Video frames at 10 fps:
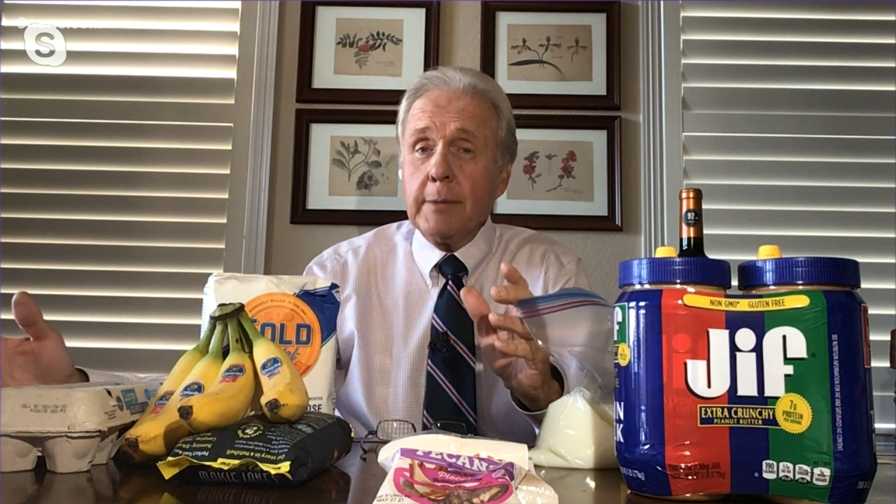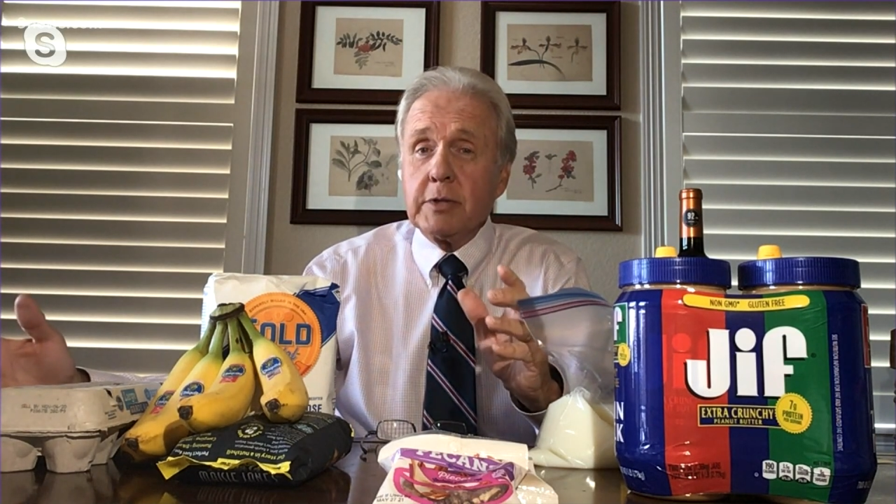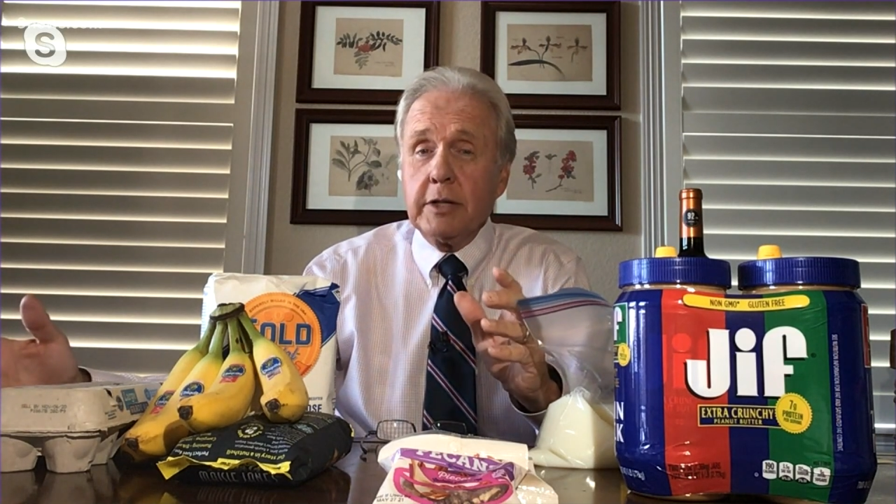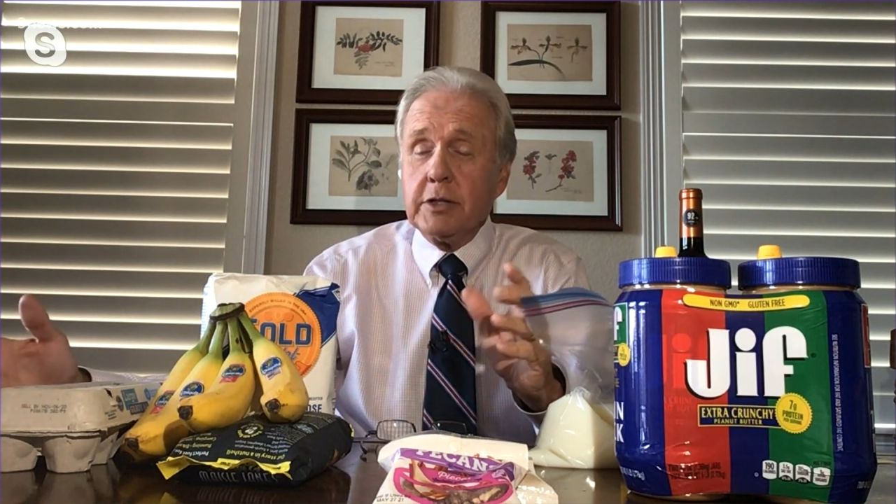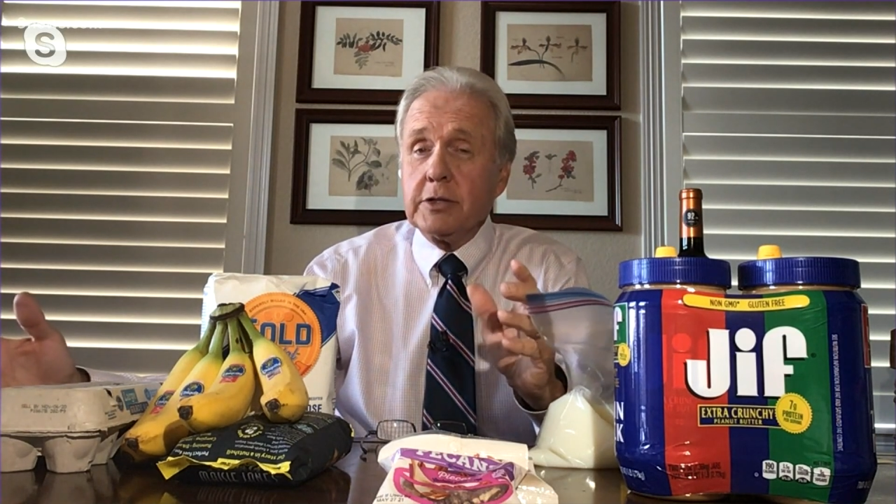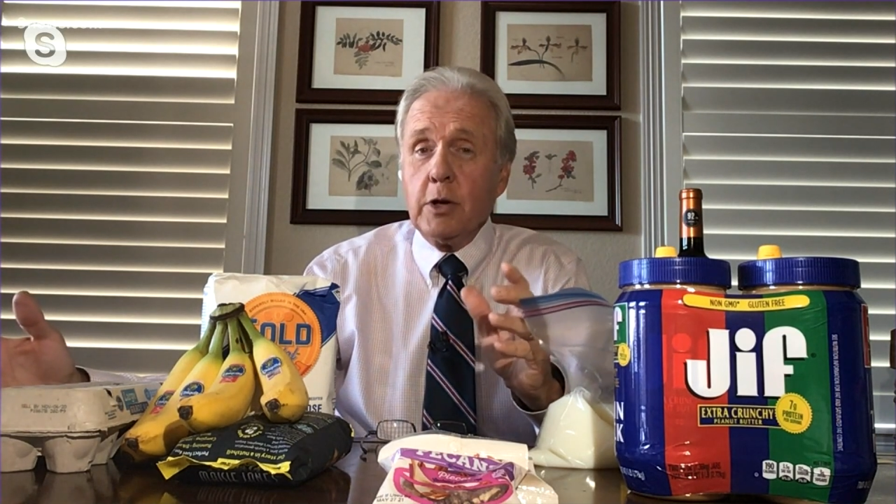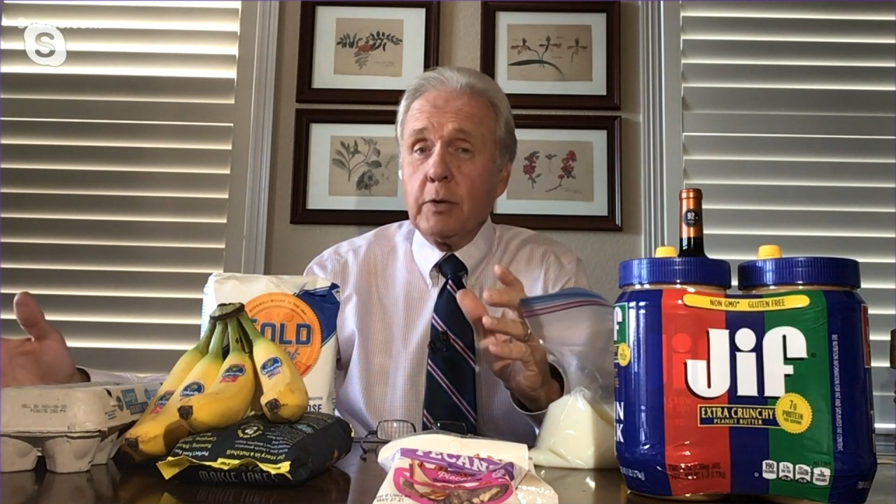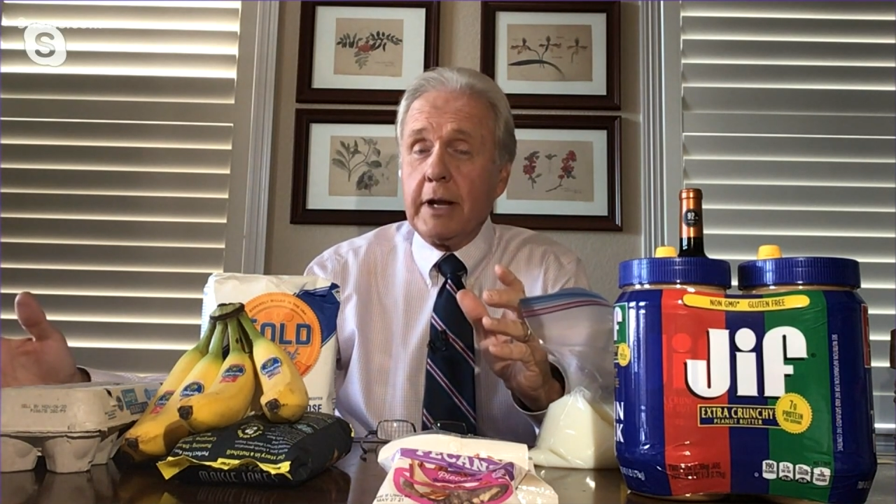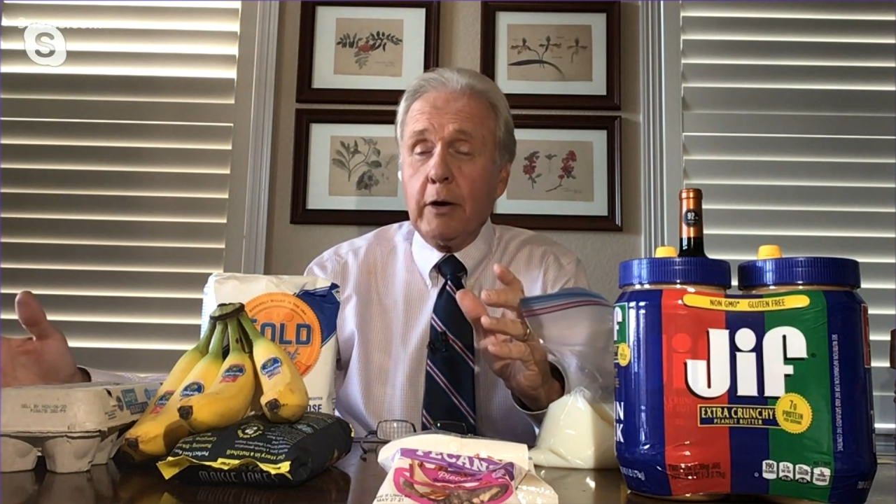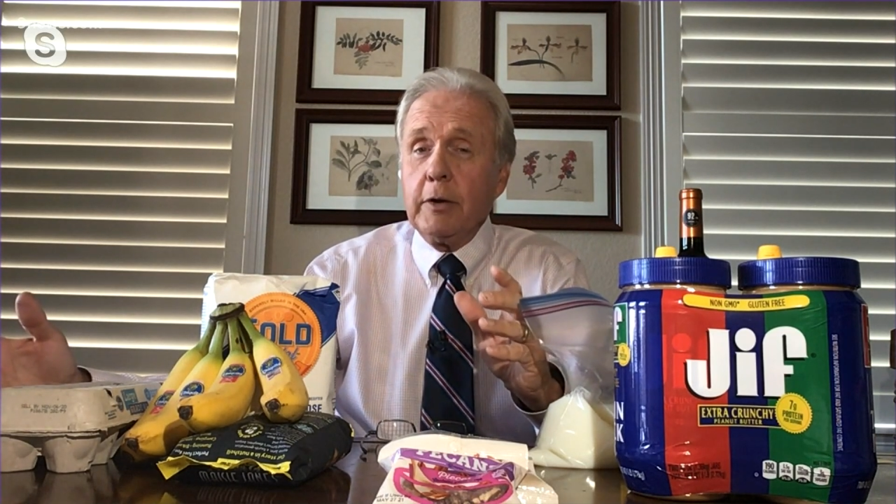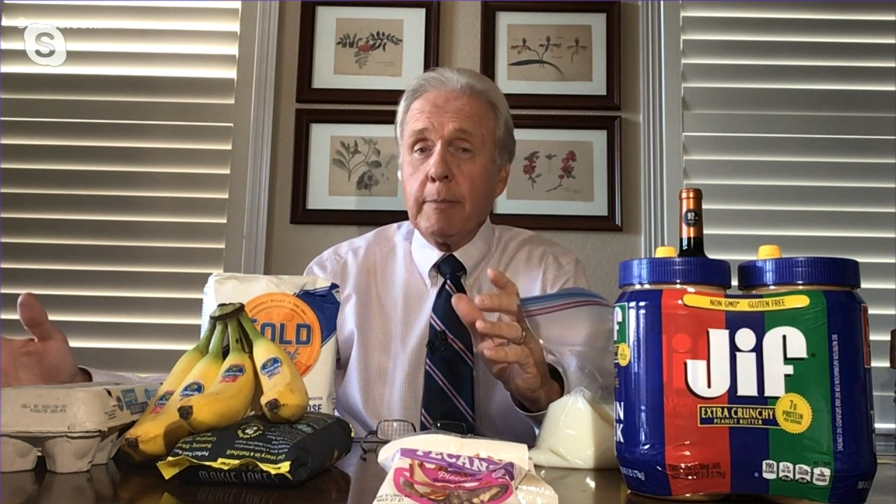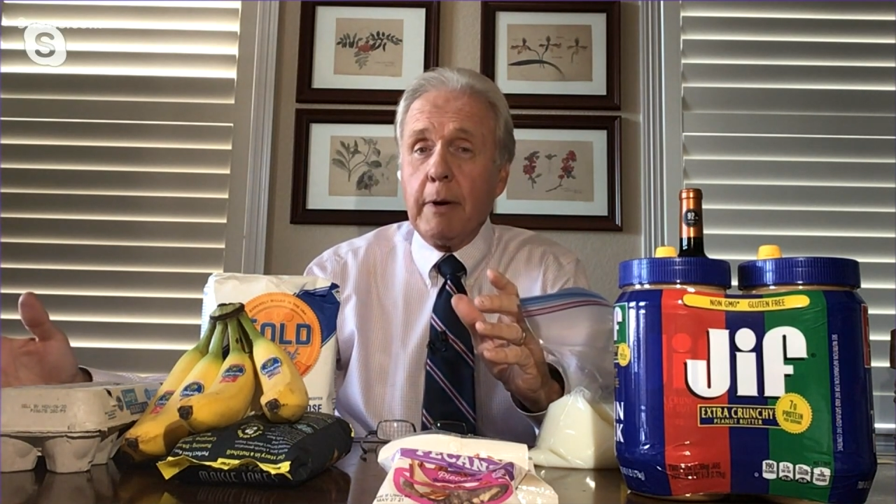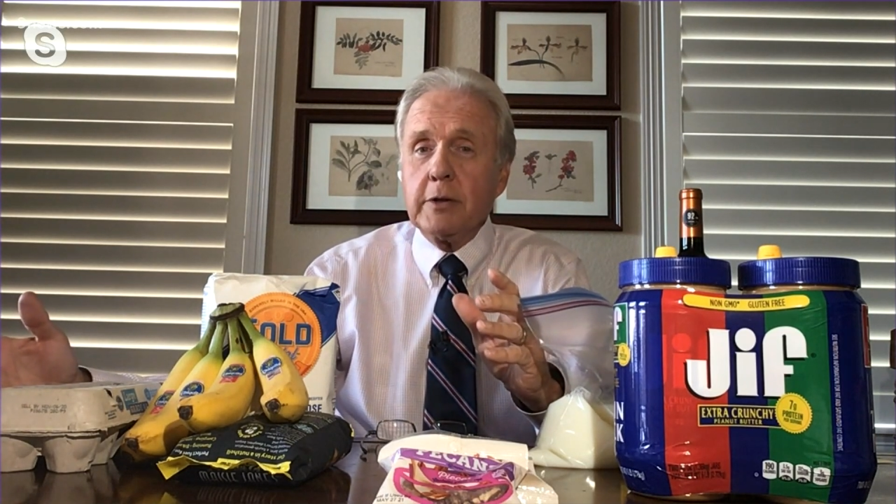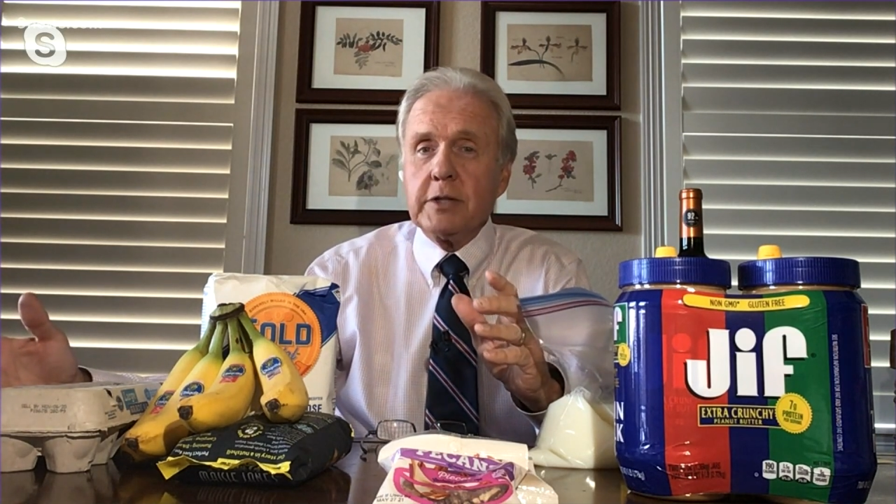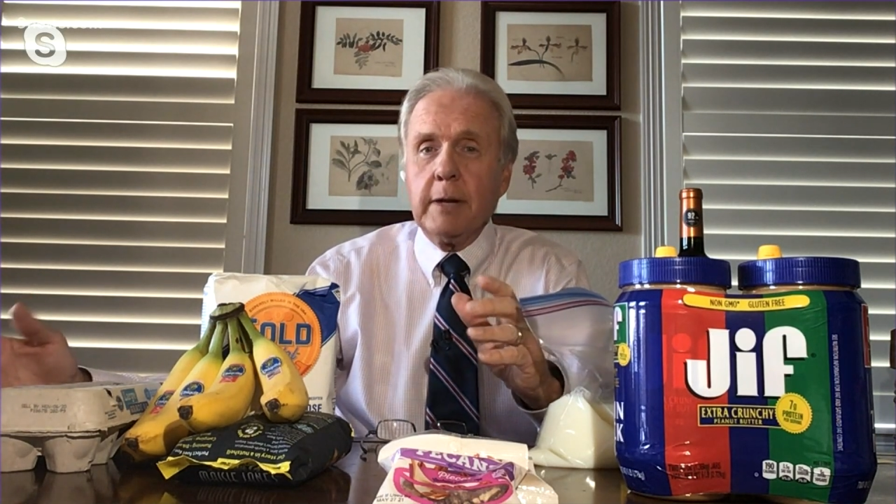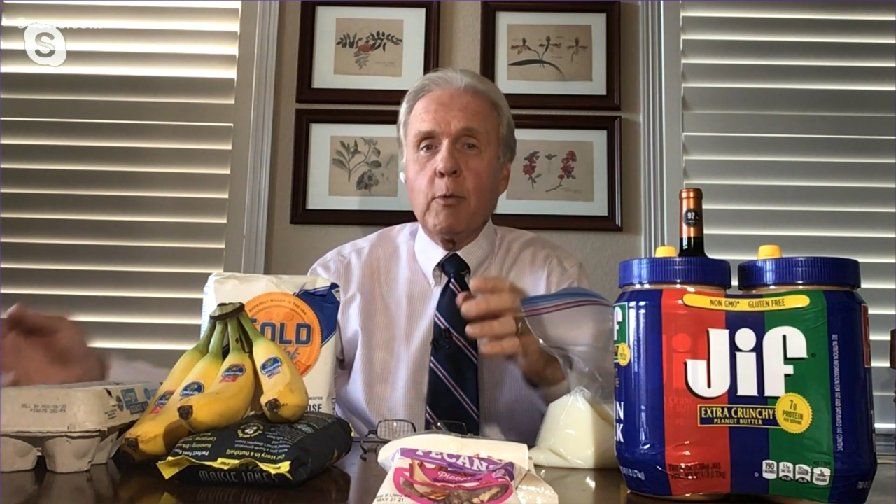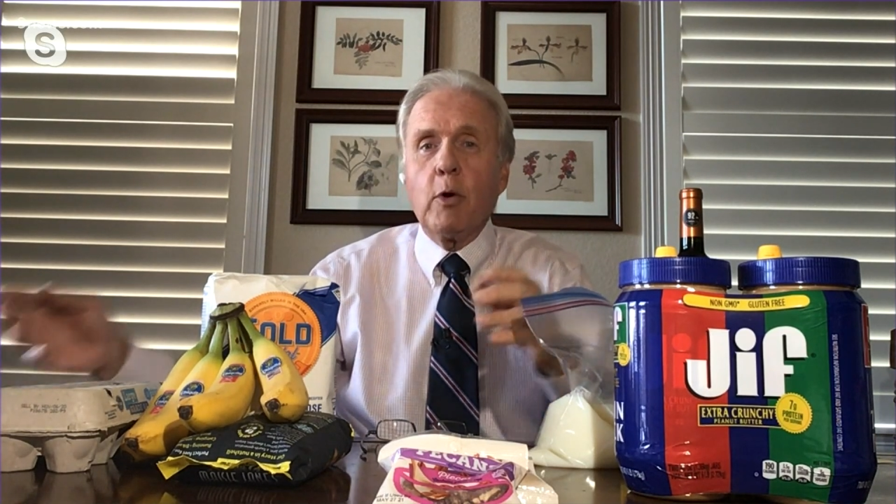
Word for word: they just don't carry the parts anymore.